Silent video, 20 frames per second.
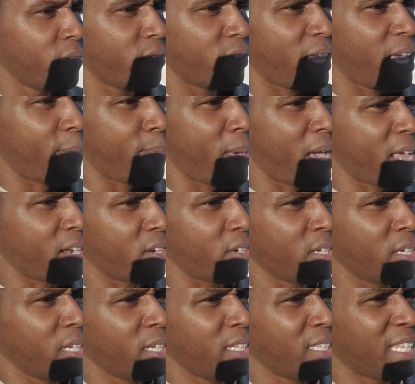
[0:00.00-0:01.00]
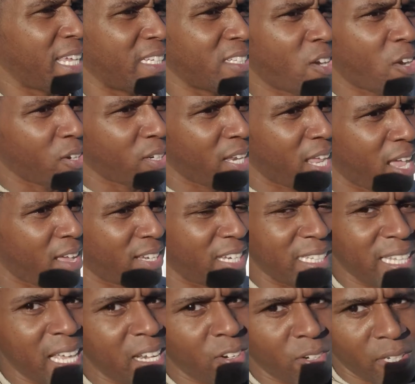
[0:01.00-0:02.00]
that matter, they talk down
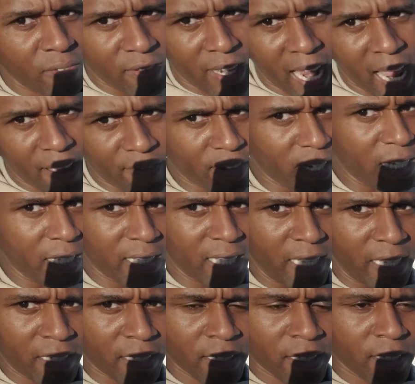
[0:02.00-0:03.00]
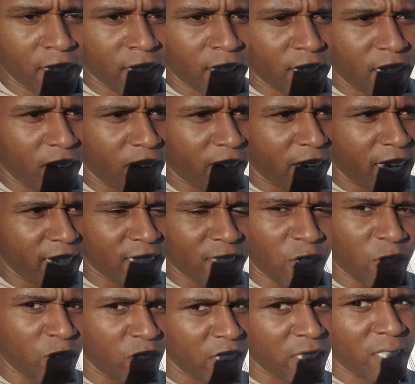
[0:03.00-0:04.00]
and they don't even have anything. Okay,
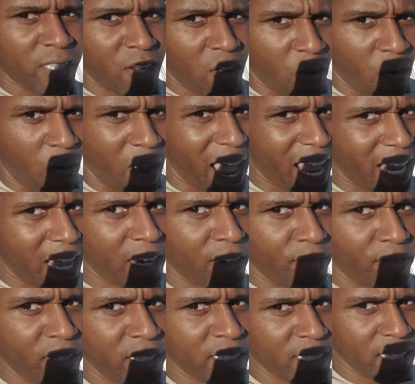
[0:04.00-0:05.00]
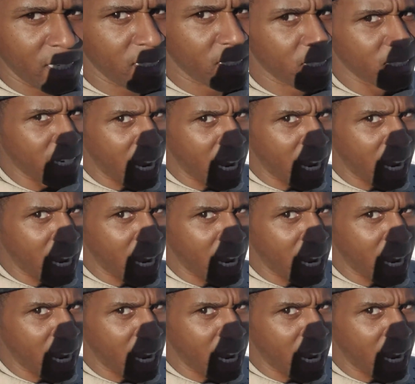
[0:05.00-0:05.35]
so just know I got a V6 because